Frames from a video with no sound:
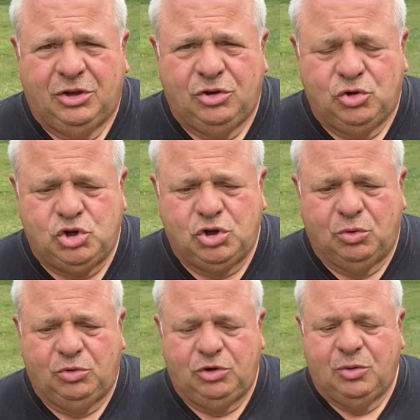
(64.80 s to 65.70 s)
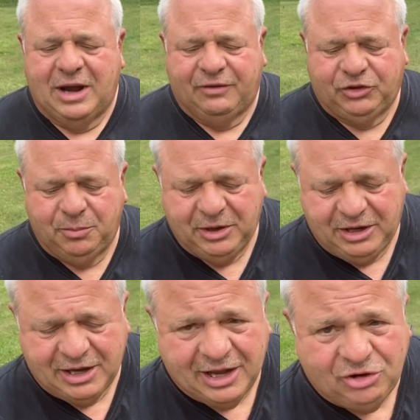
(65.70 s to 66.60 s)
you shoot. You have to
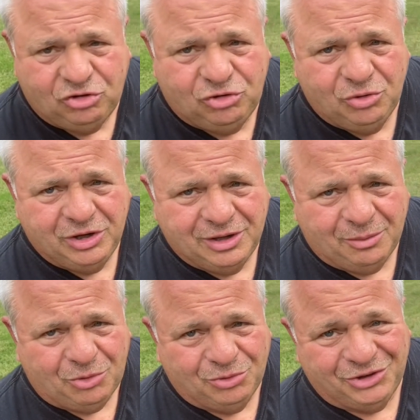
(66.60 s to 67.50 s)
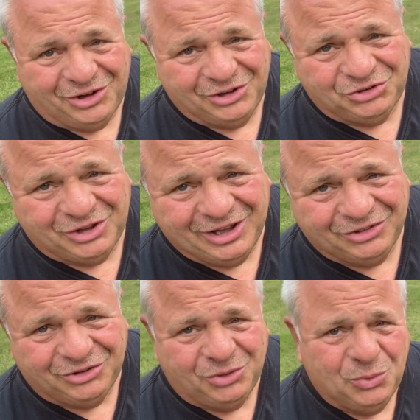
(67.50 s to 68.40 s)
be a shooting, I'm holding on, this
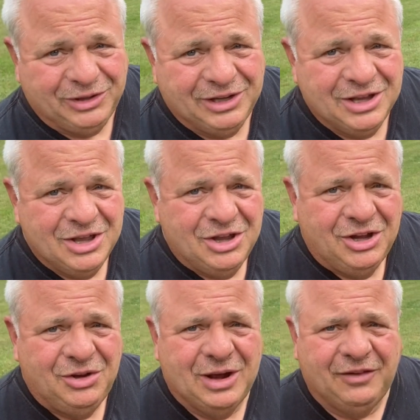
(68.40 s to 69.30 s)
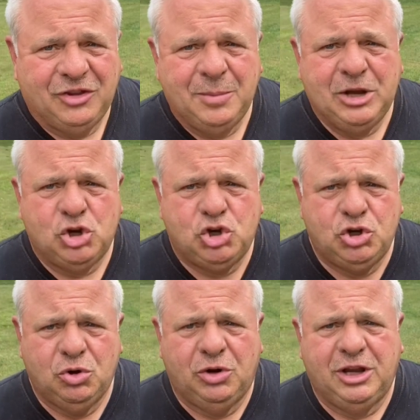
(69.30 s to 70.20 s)
stand's a little windy. You have to be a
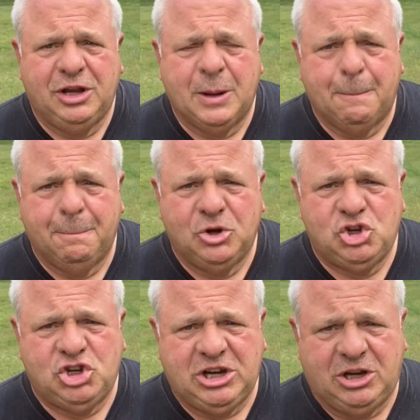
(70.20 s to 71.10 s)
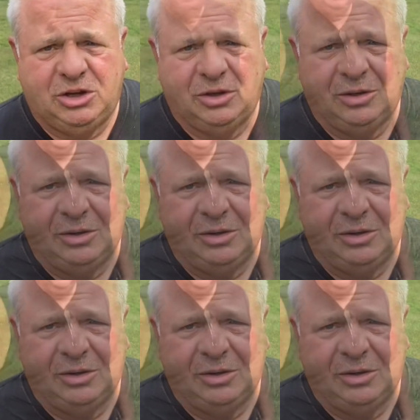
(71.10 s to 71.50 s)
shooting machine.